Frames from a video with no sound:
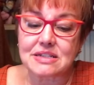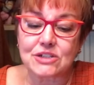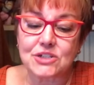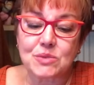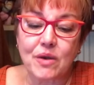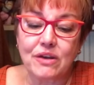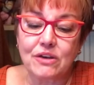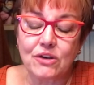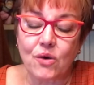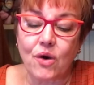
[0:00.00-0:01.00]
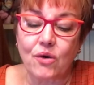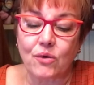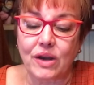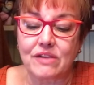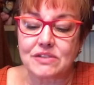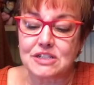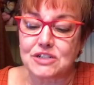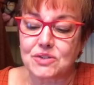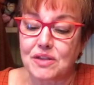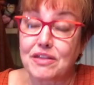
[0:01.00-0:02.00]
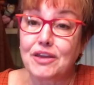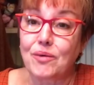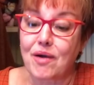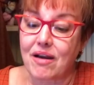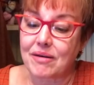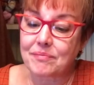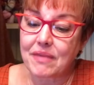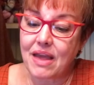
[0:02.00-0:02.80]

I just want you to know how great of a teacher I think you are.